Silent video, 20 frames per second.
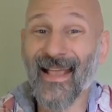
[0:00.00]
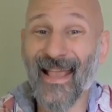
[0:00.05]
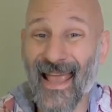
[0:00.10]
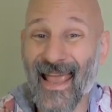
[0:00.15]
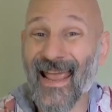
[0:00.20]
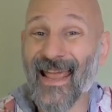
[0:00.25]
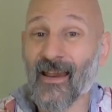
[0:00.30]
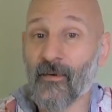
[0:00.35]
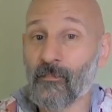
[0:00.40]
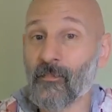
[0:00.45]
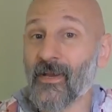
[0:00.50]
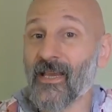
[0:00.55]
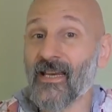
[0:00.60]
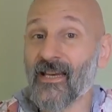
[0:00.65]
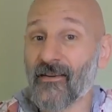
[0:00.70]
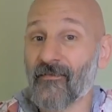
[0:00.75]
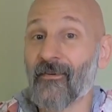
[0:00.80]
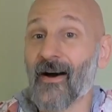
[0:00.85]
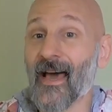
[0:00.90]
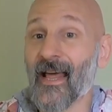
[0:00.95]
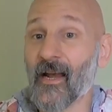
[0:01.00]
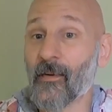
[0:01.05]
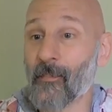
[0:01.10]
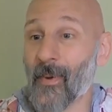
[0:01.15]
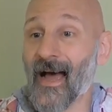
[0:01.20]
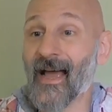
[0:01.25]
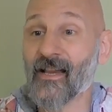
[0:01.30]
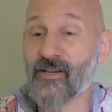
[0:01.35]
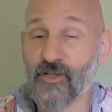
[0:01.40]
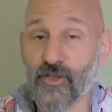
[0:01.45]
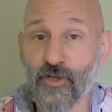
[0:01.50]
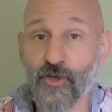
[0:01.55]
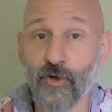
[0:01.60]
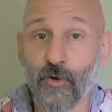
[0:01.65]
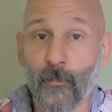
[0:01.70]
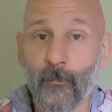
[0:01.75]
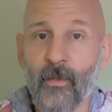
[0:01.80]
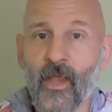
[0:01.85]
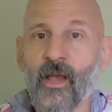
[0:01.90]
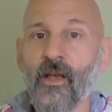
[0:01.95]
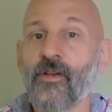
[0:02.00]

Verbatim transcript: can be divided by 2.